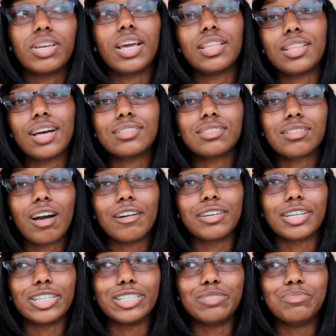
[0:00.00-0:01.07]
And that's not
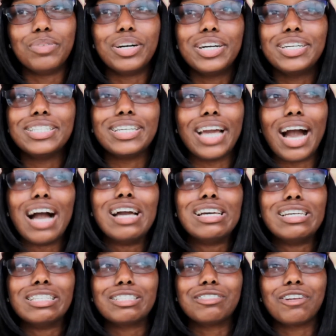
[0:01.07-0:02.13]
good, but yeah,
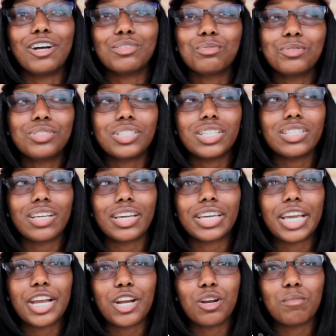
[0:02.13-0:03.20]
you're not supposed to eat like
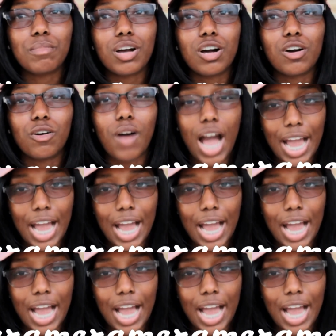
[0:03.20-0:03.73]
caramel.